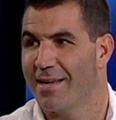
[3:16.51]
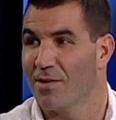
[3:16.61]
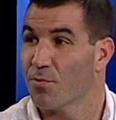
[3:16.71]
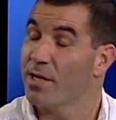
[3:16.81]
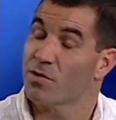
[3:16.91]
And
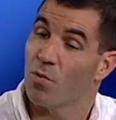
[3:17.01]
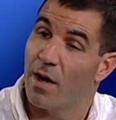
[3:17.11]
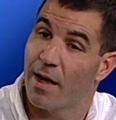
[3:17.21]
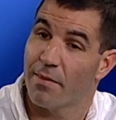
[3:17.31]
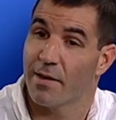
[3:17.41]
the reason
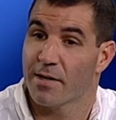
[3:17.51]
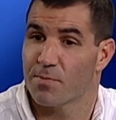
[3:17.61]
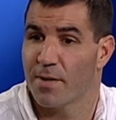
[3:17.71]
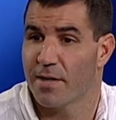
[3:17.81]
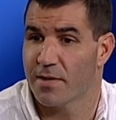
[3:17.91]
why, I think, is
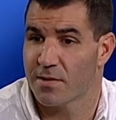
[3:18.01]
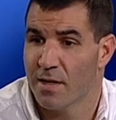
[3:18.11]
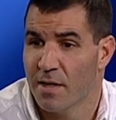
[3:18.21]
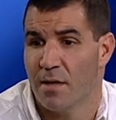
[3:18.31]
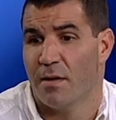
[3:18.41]
because
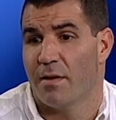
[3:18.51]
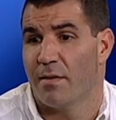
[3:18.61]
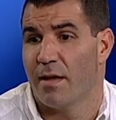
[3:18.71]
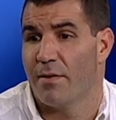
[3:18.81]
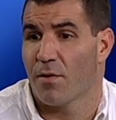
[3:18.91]

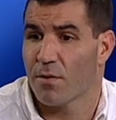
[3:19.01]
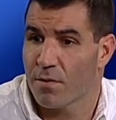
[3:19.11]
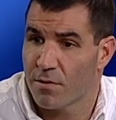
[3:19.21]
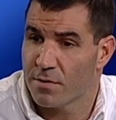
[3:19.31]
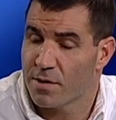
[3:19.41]
they've
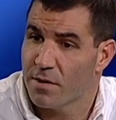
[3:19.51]
earned,